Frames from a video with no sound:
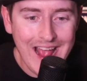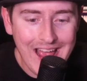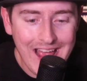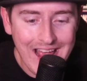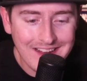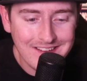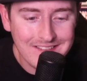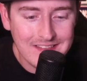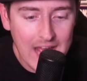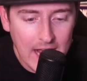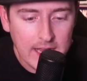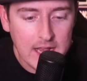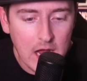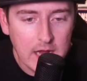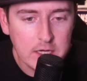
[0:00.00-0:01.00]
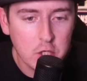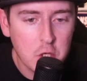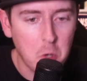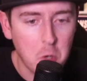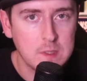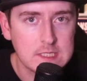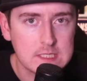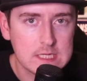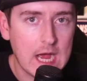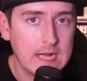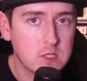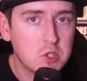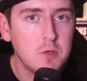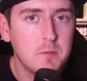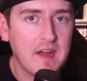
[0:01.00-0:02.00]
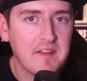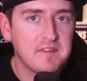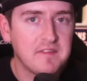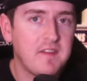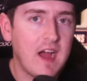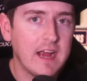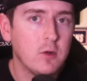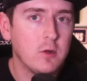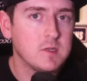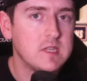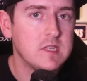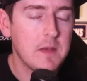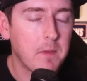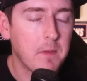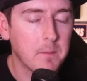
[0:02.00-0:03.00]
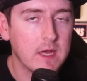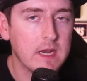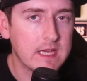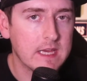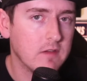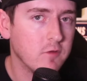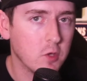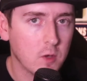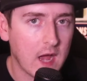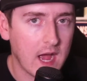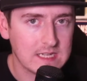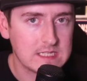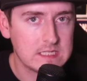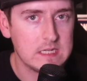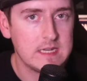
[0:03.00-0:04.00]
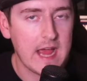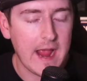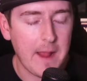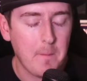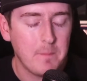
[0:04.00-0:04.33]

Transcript: And that kind of coincides to my final tip I'm going to give you guys today.